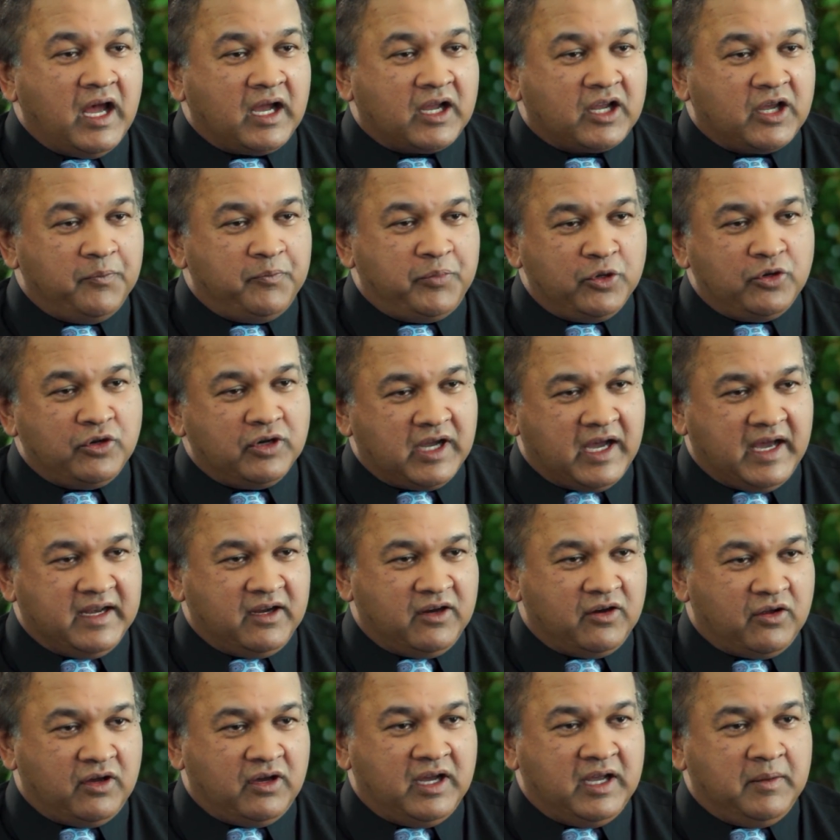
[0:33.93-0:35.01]

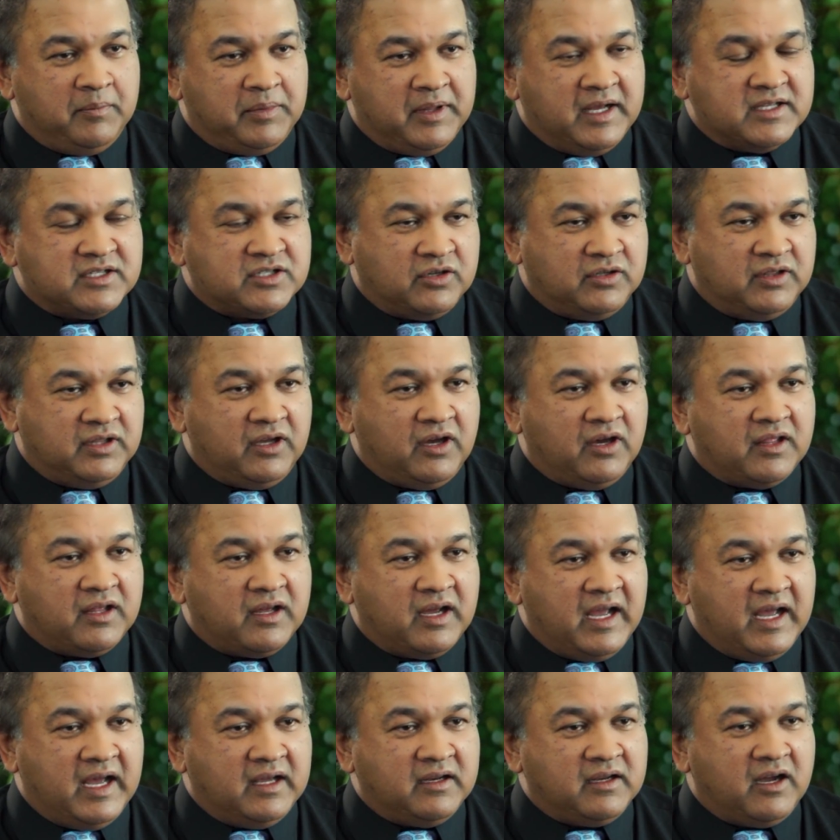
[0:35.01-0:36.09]
Computer-guided implants, on the other
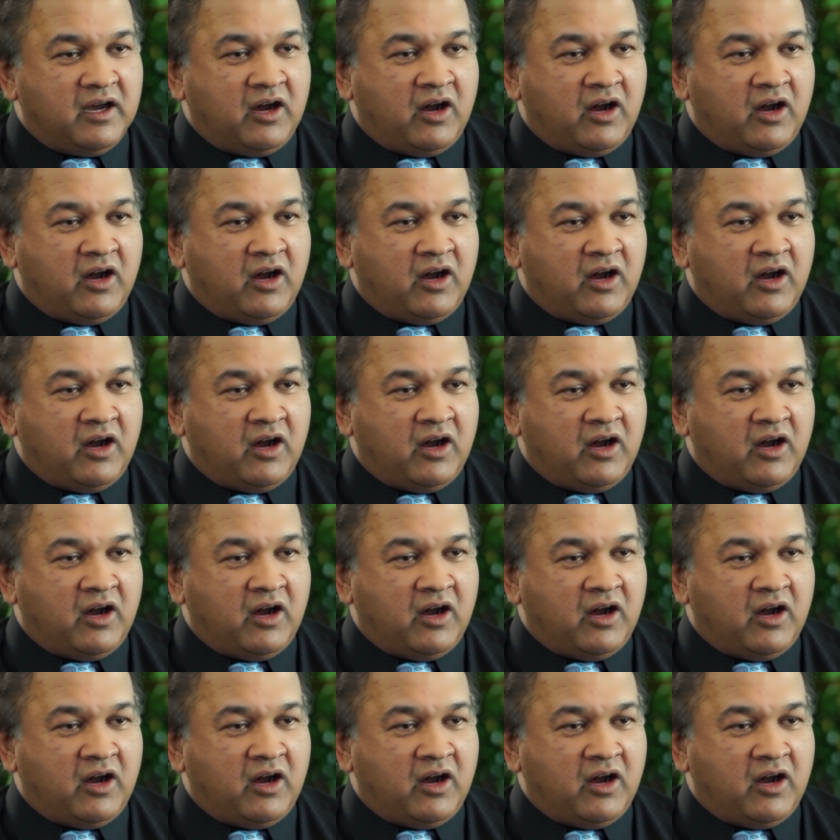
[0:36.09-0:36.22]
hand,